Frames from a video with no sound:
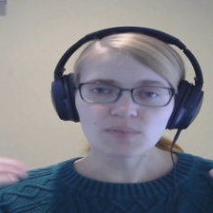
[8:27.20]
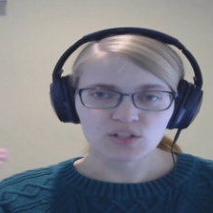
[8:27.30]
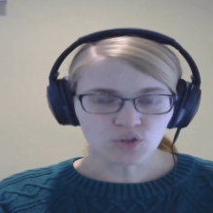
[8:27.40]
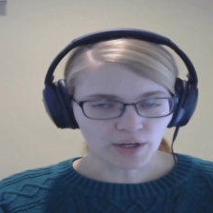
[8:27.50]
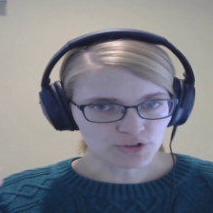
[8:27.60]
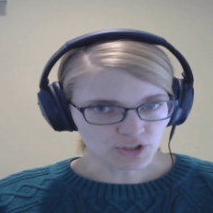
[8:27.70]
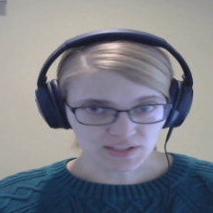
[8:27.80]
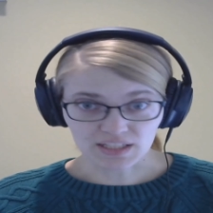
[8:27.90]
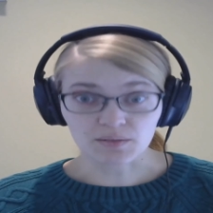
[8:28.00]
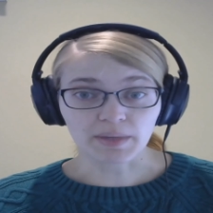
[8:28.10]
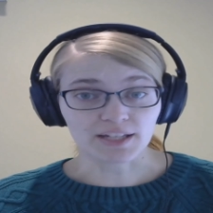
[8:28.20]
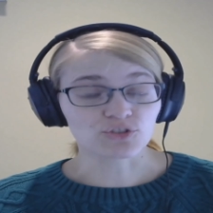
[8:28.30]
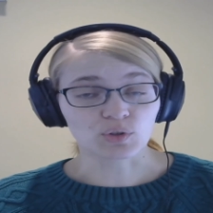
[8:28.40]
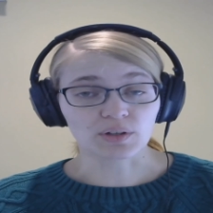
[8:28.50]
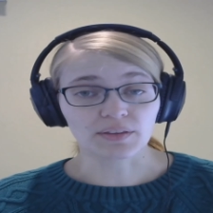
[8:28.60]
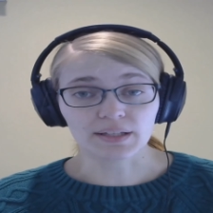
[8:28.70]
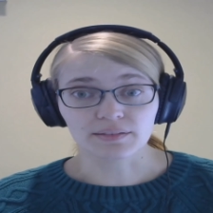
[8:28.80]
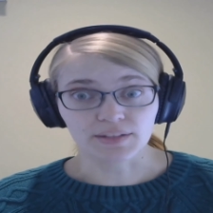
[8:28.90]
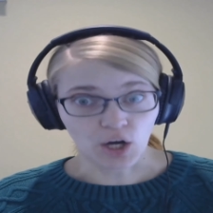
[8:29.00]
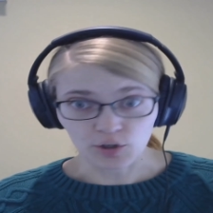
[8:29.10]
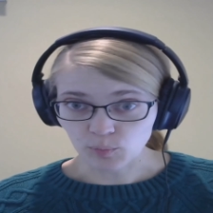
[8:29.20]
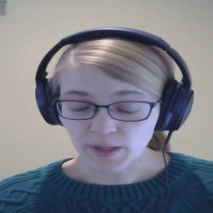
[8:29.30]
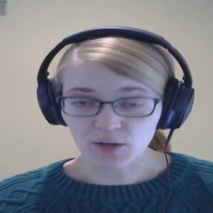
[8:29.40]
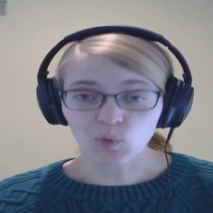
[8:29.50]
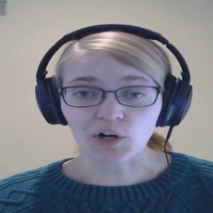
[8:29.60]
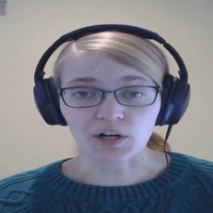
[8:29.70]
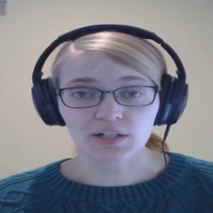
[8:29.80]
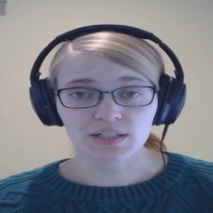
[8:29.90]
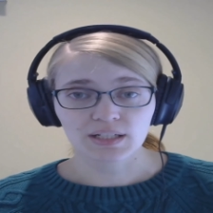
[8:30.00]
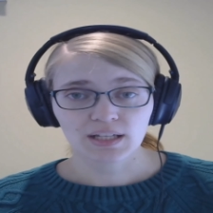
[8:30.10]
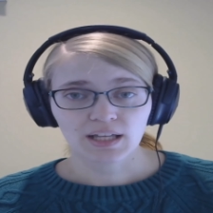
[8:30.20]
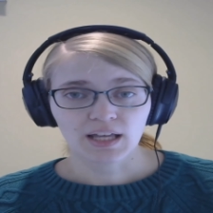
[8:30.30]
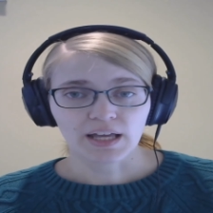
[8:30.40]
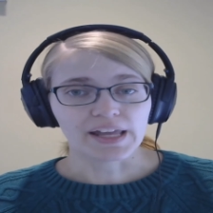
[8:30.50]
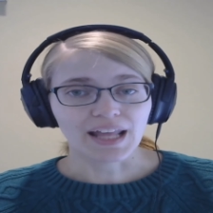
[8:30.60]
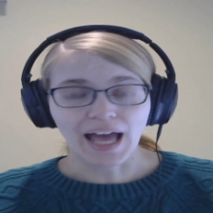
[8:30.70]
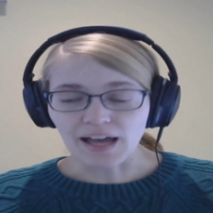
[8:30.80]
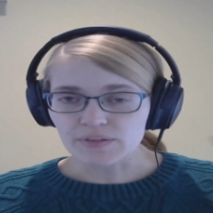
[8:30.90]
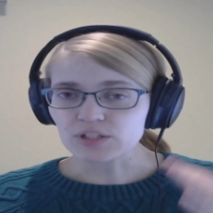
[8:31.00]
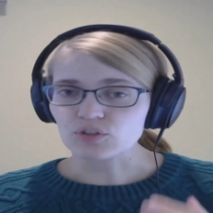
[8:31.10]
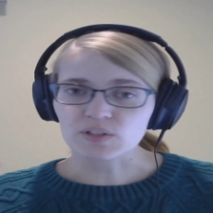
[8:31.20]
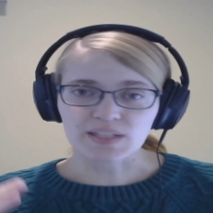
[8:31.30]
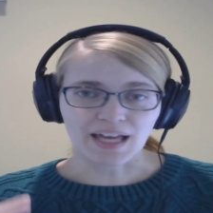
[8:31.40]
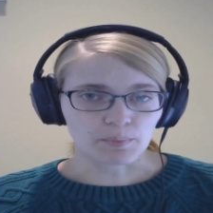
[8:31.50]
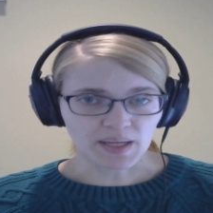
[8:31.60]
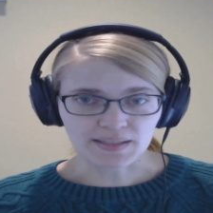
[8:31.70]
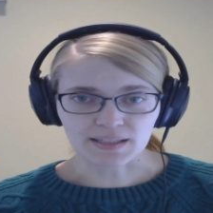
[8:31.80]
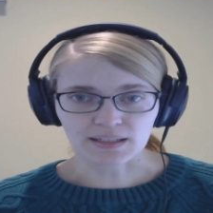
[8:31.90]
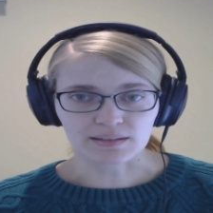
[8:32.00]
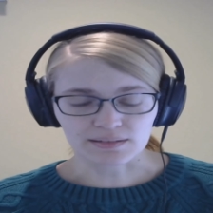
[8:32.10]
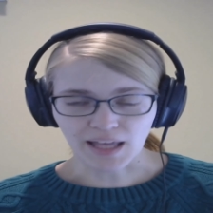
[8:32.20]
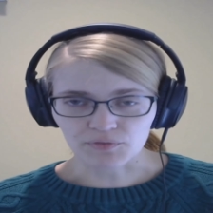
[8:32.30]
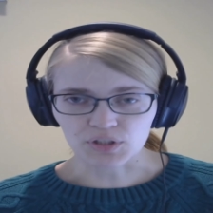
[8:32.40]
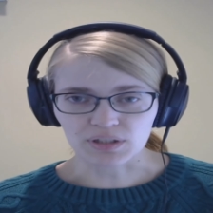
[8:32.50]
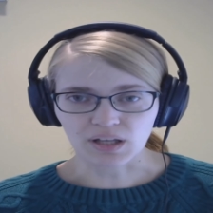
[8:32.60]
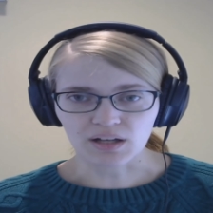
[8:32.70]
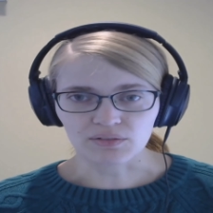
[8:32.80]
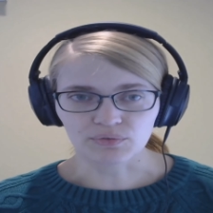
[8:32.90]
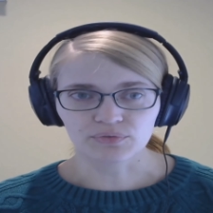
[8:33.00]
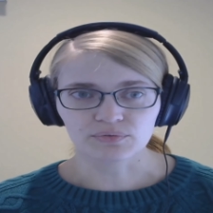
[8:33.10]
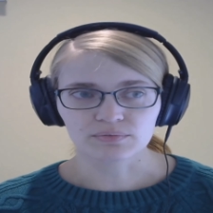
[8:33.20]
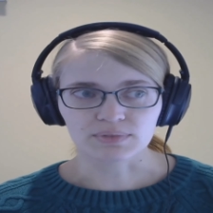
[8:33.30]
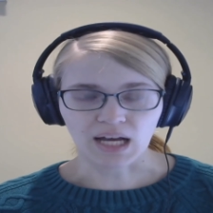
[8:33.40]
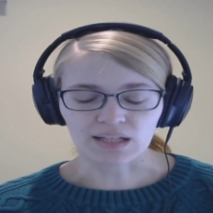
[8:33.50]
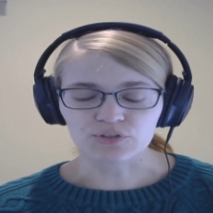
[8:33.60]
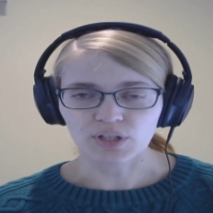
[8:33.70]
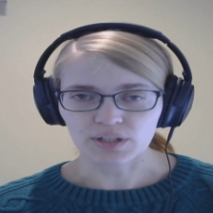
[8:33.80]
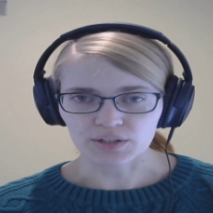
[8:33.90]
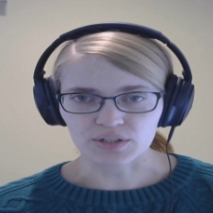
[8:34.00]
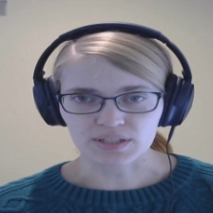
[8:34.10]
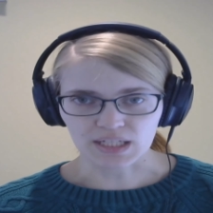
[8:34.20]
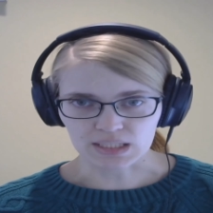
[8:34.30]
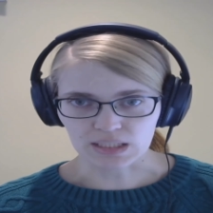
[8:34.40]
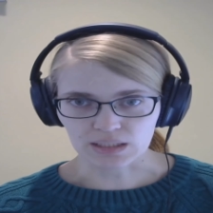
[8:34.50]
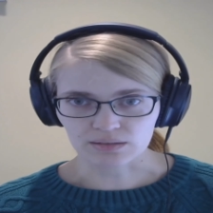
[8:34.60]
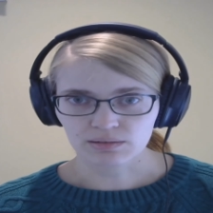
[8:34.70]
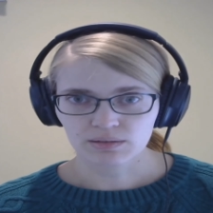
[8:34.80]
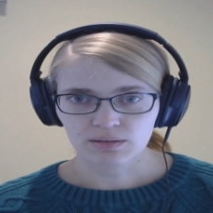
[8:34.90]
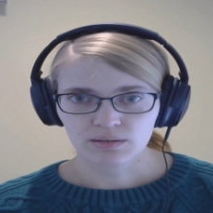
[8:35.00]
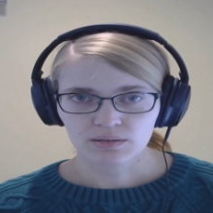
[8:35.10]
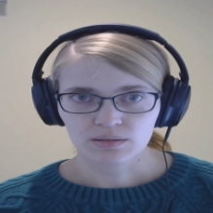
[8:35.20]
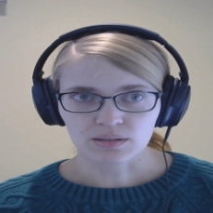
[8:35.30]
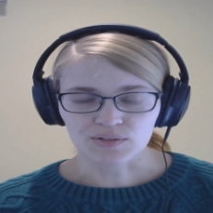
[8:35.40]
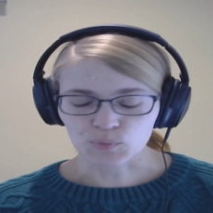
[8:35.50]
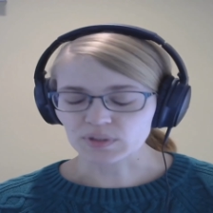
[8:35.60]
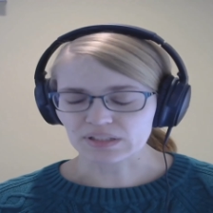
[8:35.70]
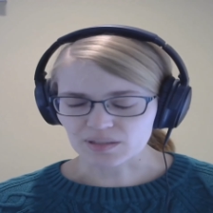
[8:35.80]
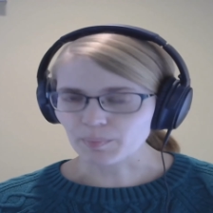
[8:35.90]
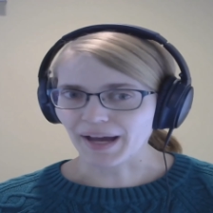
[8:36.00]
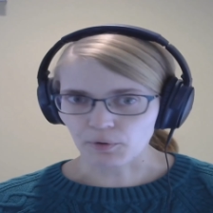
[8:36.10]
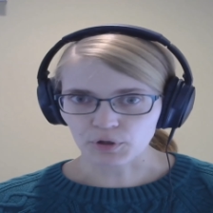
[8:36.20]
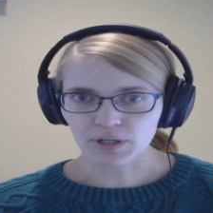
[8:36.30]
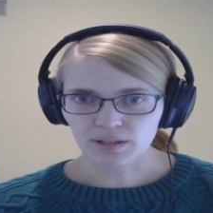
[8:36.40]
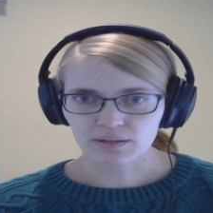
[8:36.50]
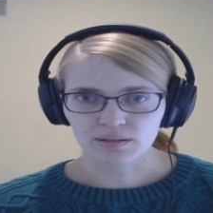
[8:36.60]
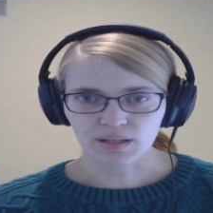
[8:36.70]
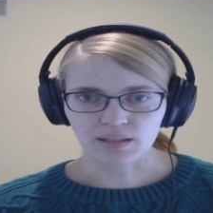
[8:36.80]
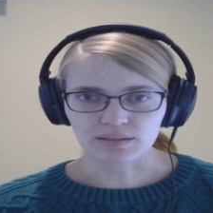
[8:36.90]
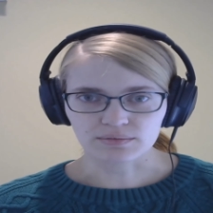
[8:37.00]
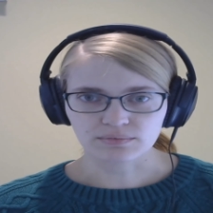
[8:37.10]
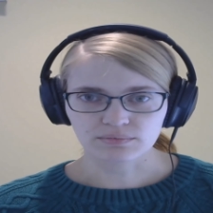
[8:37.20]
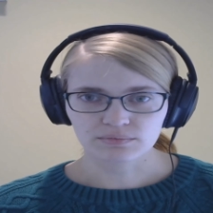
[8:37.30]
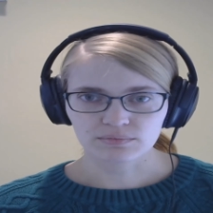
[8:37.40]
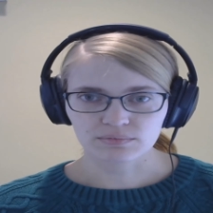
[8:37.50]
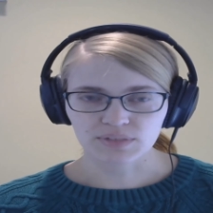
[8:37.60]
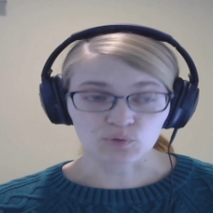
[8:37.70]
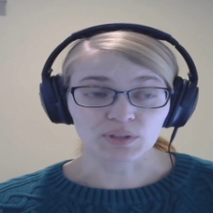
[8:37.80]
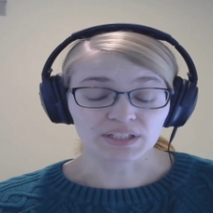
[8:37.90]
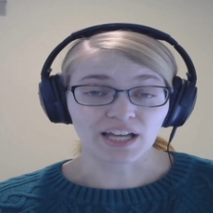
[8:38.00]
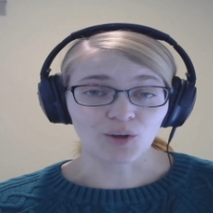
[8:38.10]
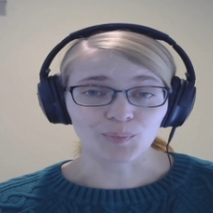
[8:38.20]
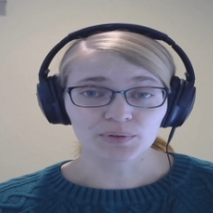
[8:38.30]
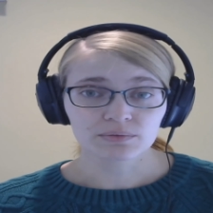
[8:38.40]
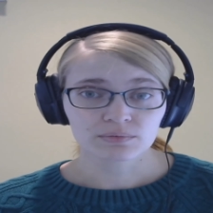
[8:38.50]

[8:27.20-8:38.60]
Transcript: so I just need to make sure that the auto pay worked. And having just that basic level of knowledge and understanding is really empowering and can really help